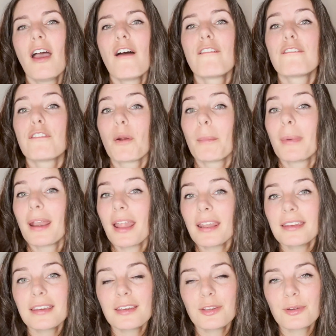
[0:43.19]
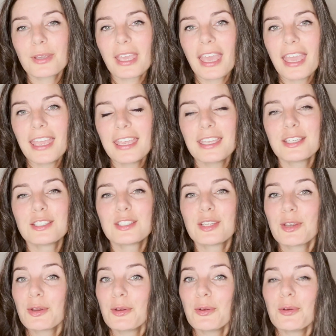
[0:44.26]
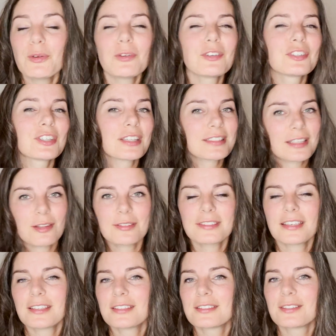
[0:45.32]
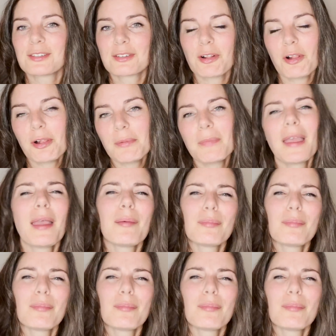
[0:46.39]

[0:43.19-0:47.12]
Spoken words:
from London, UK to just outside Stockholm,